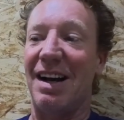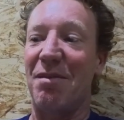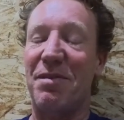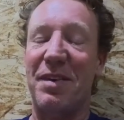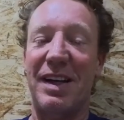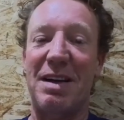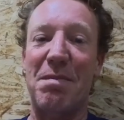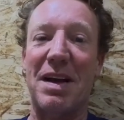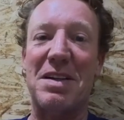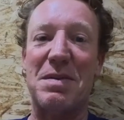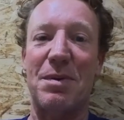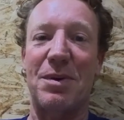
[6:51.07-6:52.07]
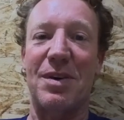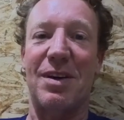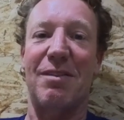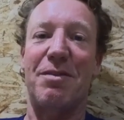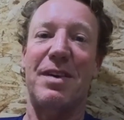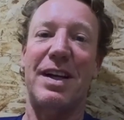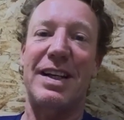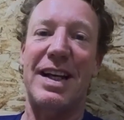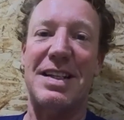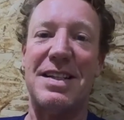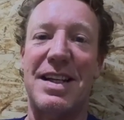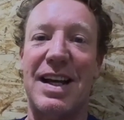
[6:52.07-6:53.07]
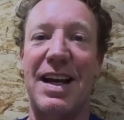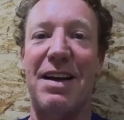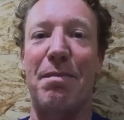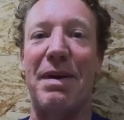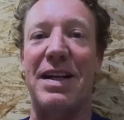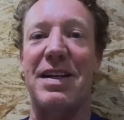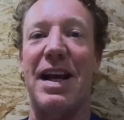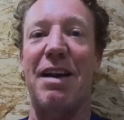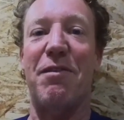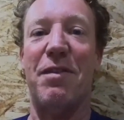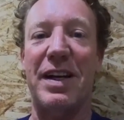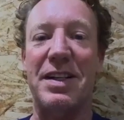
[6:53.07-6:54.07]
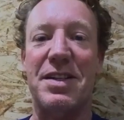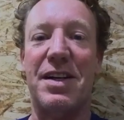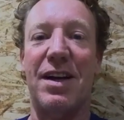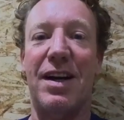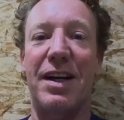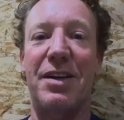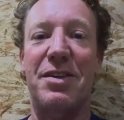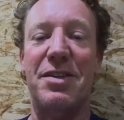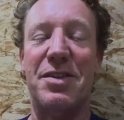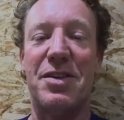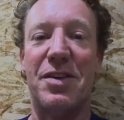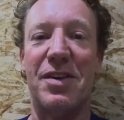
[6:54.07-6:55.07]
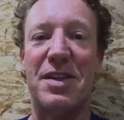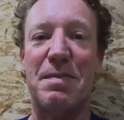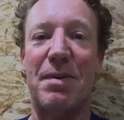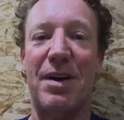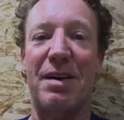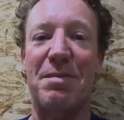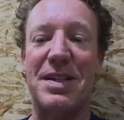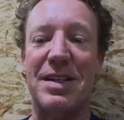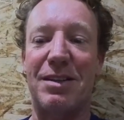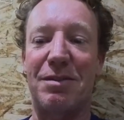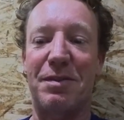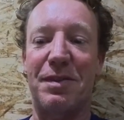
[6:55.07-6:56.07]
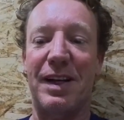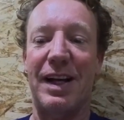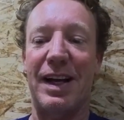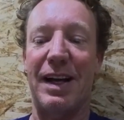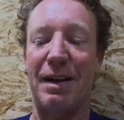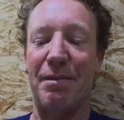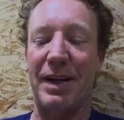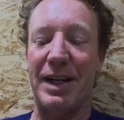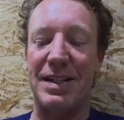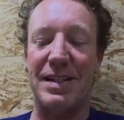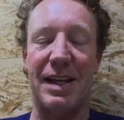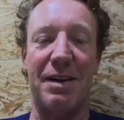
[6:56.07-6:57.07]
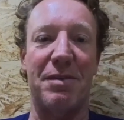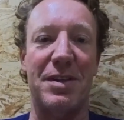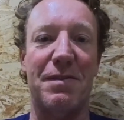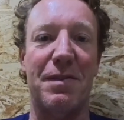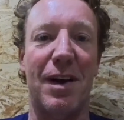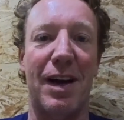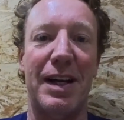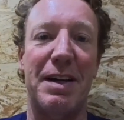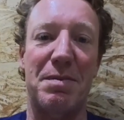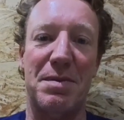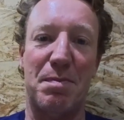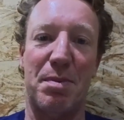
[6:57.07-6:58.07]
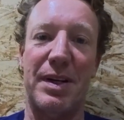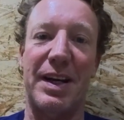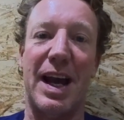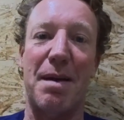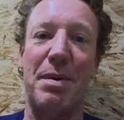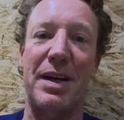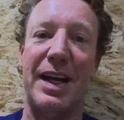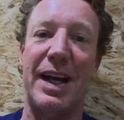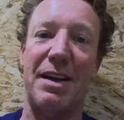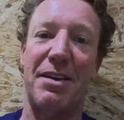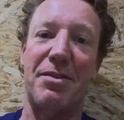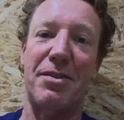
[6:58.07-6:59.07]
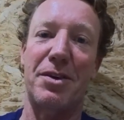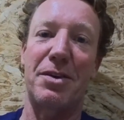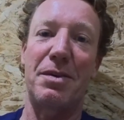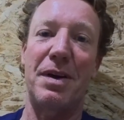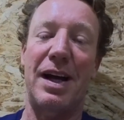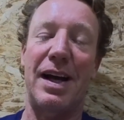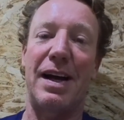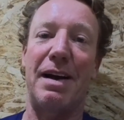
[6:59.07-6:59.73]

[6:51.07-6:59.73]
I'm feeling much more confident. Yesterday I met a French guy who just crossed by himself. He said it was fine. He was pretty happy to get through.